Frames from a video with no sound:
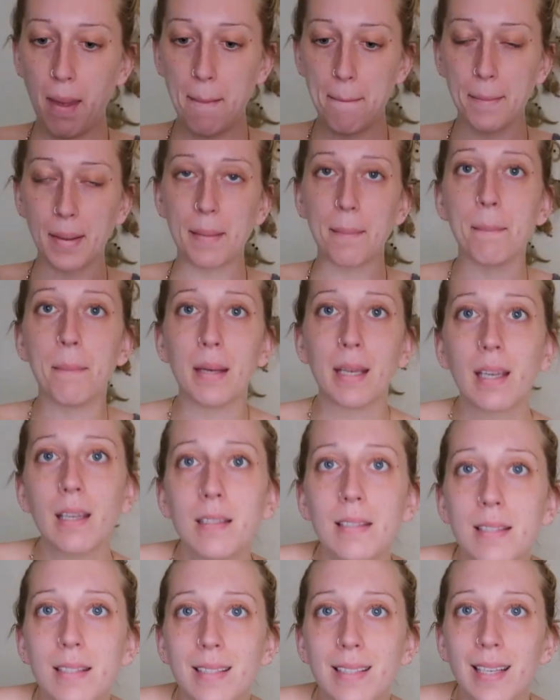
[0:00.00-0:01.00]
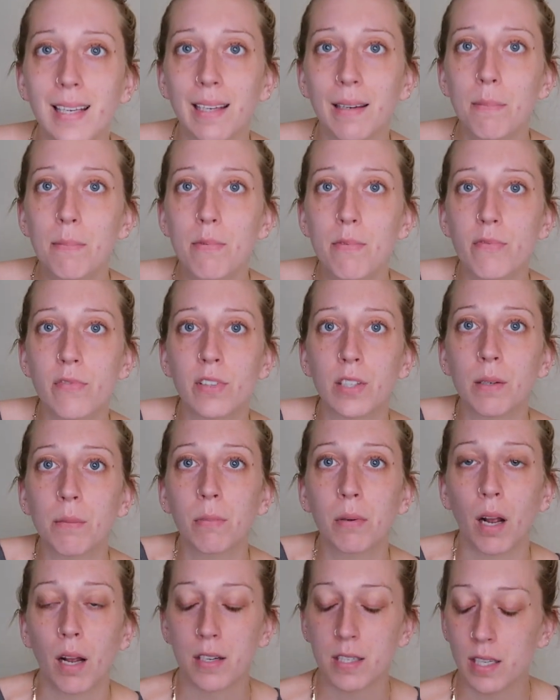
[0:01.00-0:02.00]
My biggest tip for a
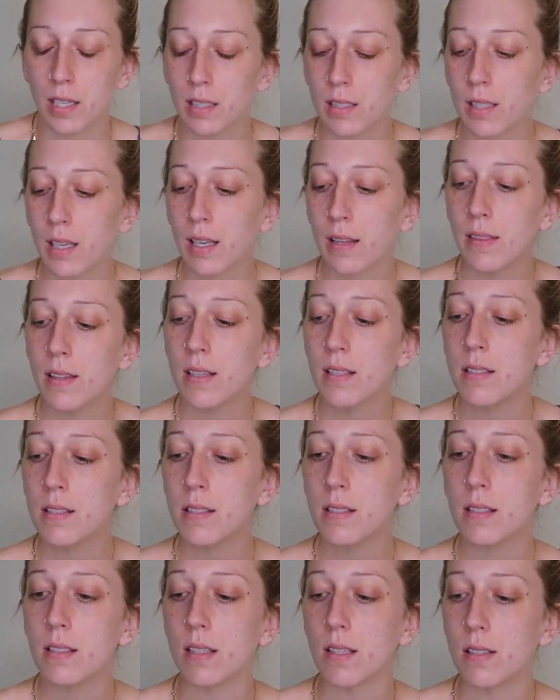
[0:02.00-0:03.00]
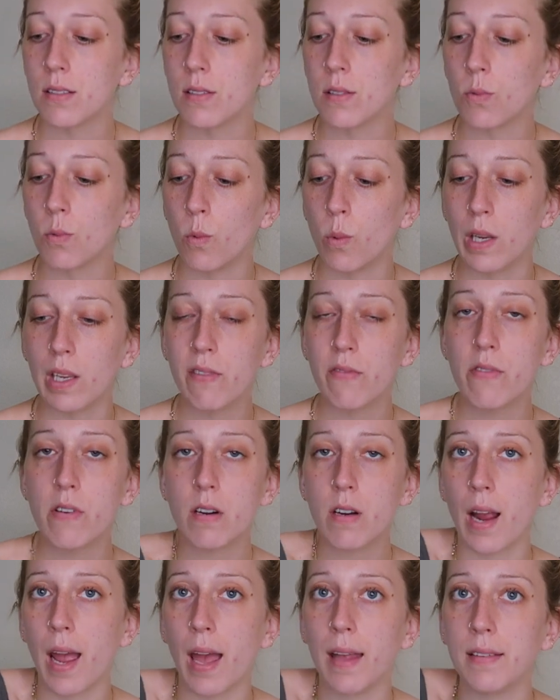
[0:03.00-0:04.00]
project like this is weave
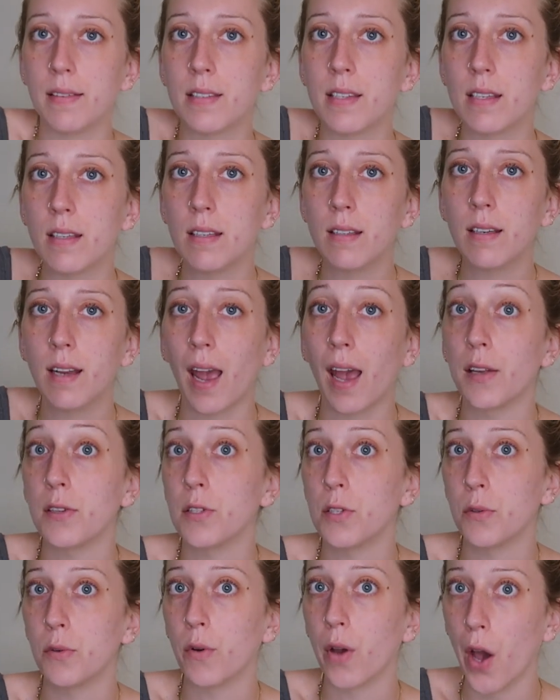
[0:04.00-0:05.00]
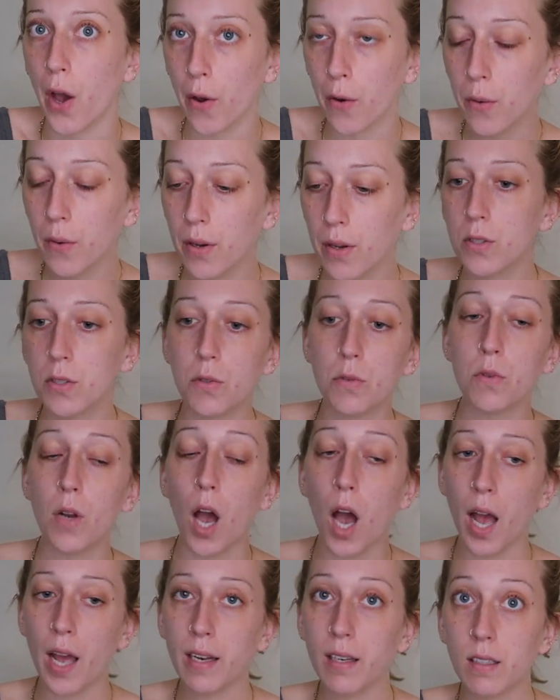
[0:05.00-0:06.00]
your ends in as you go. Do
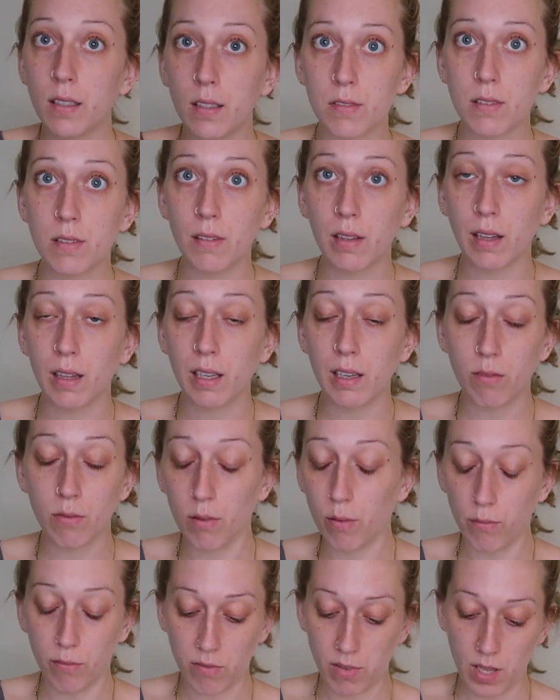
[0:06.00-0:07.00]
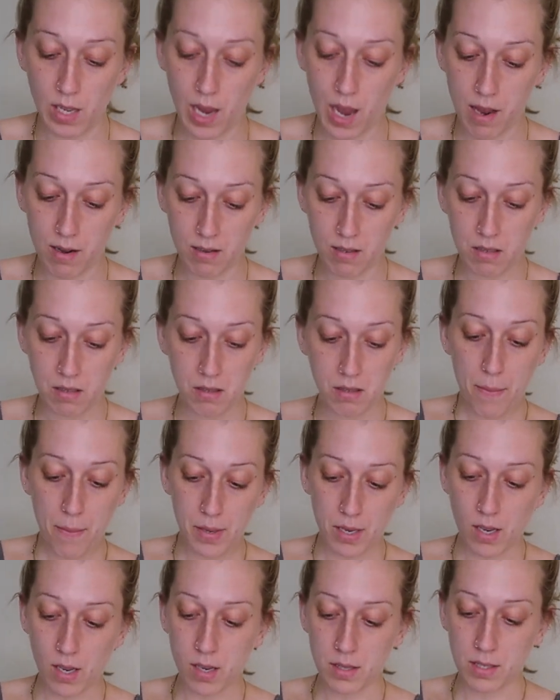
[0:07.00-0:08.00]
not leave them for the end,
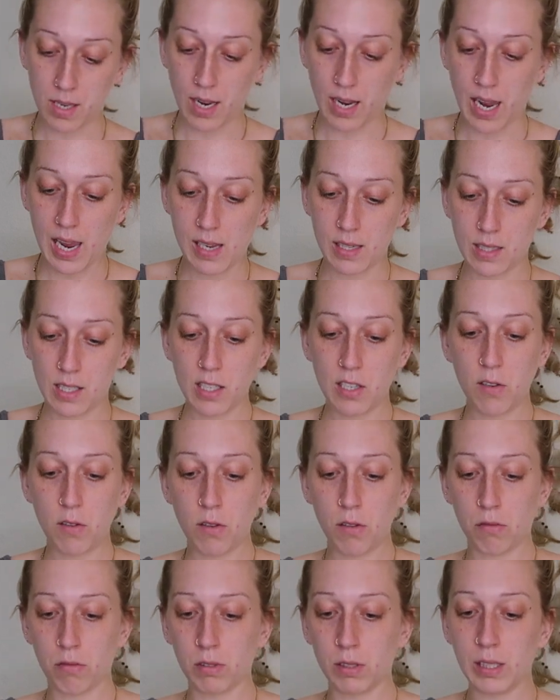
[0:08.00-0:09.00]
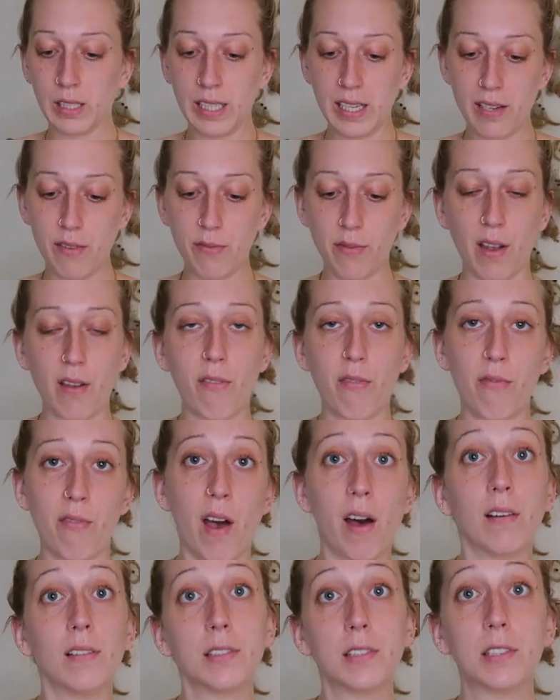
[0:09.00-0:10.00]
because I can't tell you the relief I
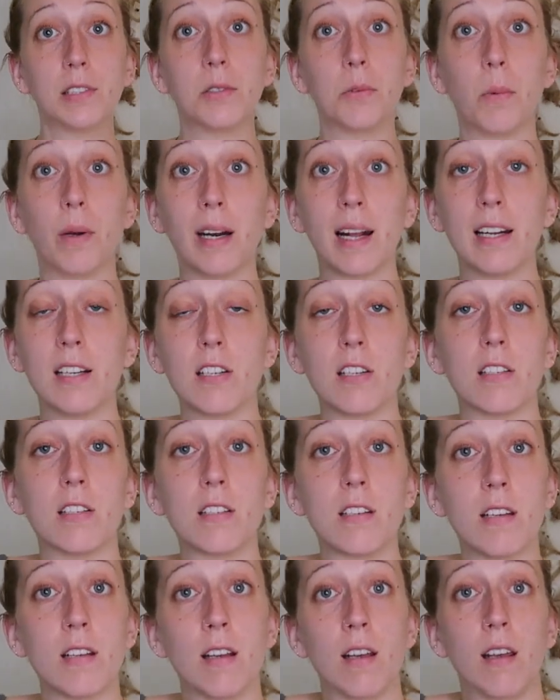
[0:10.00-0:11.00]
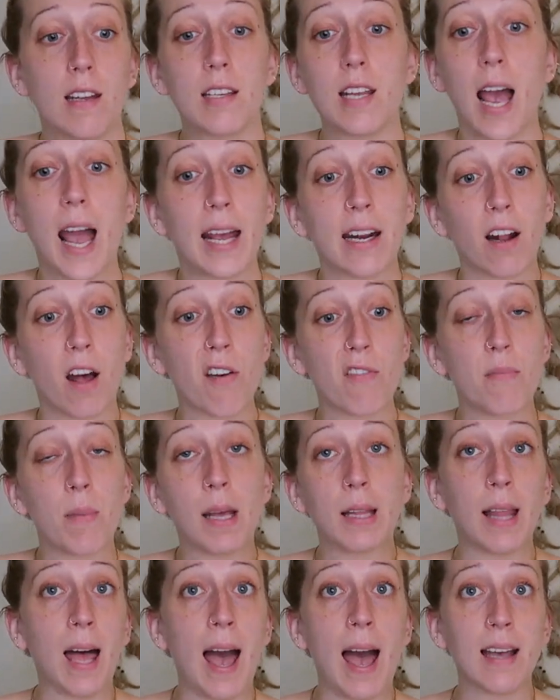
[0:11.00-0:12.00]
felt when I just tied off
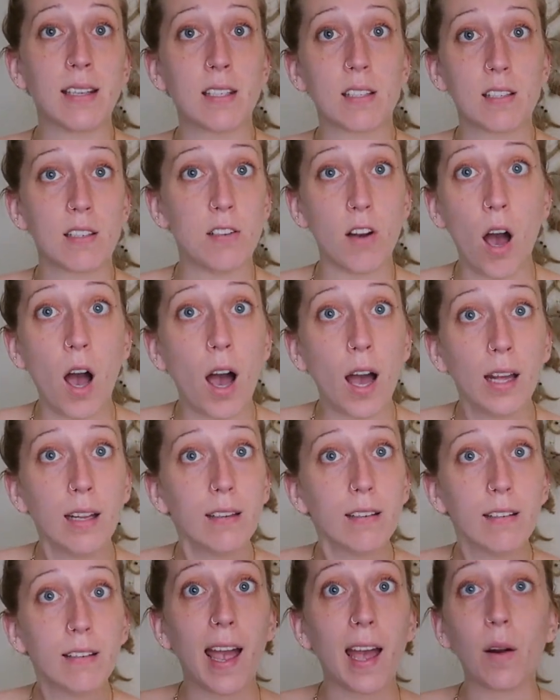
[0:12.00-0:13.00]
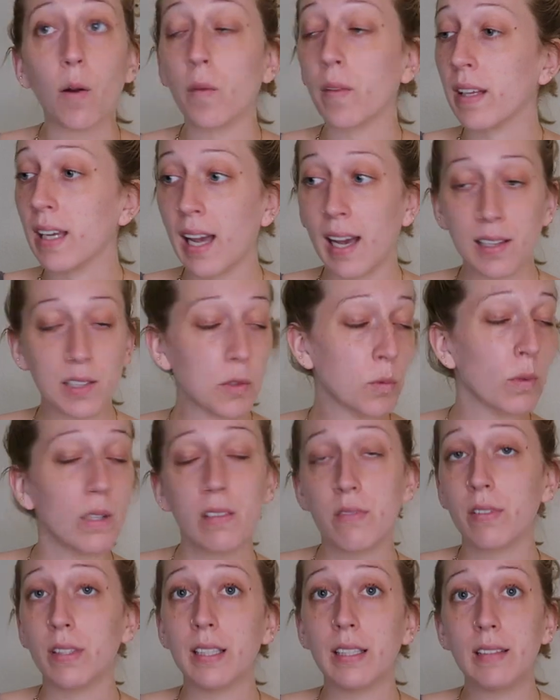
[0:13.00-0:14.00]
my last knot and only had to
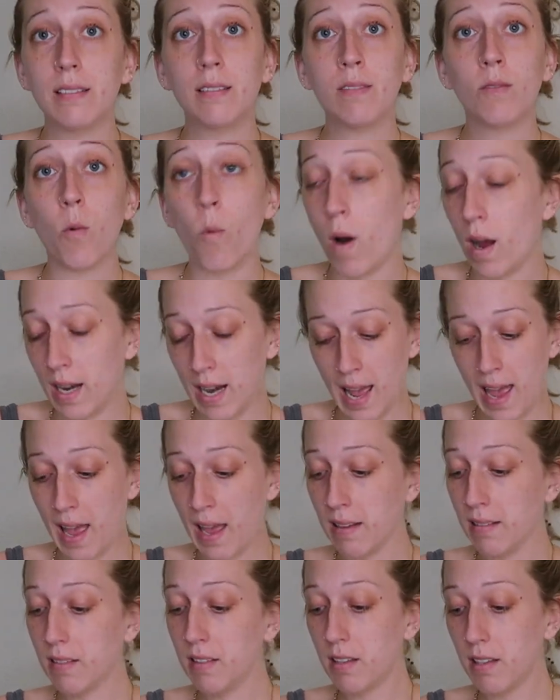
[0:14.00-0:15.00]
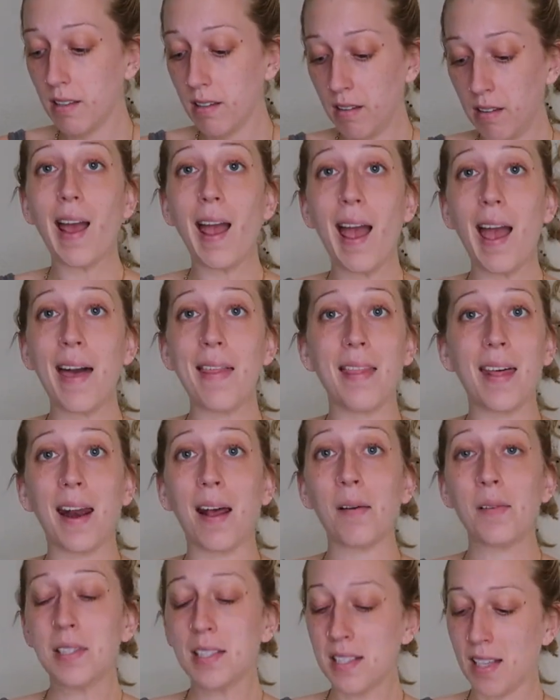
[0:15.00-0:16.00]
weave in one end, and then
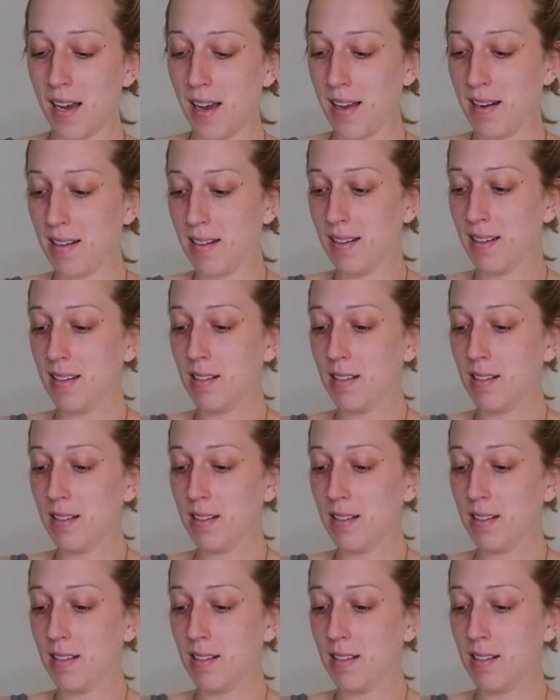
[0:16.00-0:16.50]
I was done.